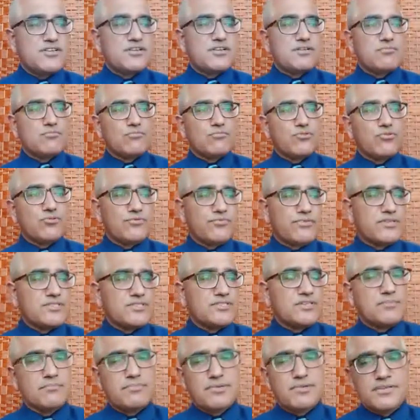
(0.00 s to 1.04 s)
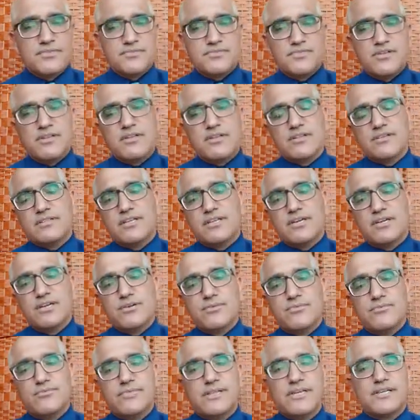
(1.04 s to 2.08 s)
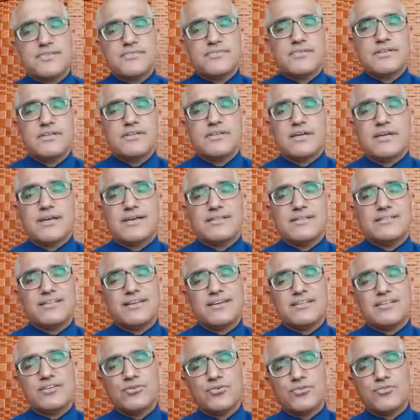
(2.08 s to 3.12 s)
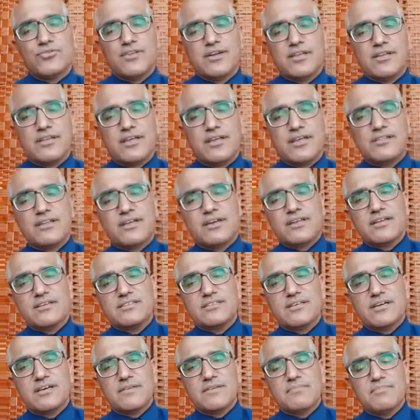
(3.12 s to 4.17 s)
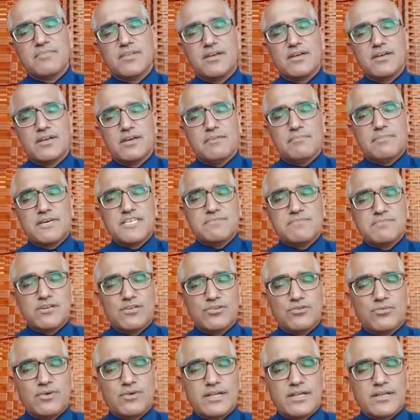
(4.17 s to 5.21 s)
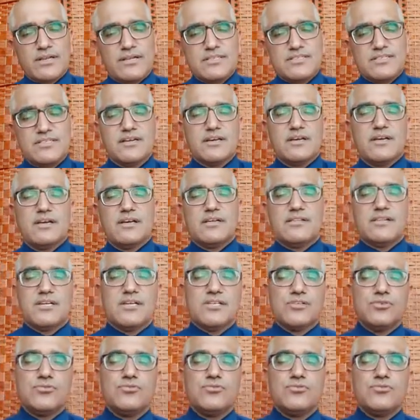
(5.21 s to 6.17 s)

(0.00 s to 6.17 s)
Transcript: more. For example, if children they have flat feet and then you think that there is a pes plano valgus, then you